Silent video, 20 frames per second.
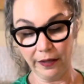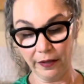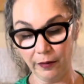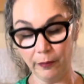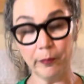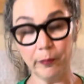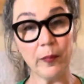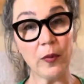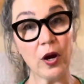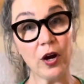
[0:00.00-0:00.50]

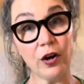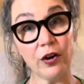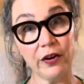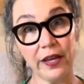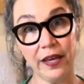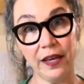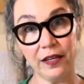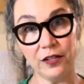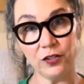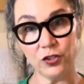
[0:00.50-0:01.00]

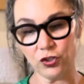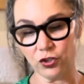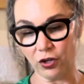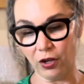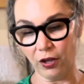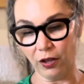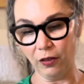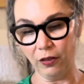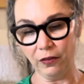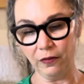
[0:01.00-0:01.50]
MARE
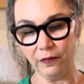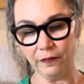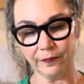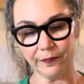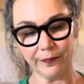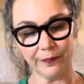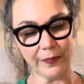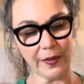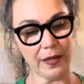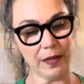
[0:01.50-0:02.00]
shawl
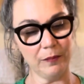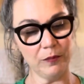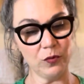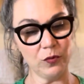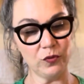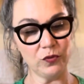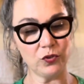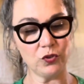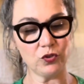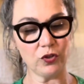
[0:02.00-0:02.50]
by
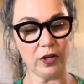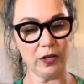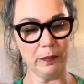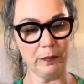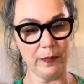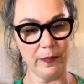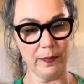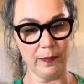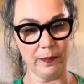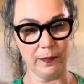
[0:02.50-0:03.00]
Moonstruck
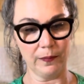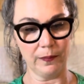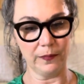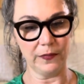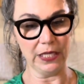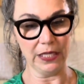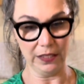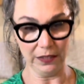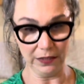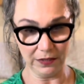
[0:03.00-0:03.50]

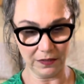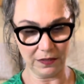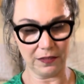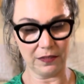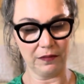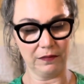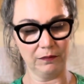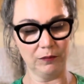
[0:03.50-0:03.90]
Knits.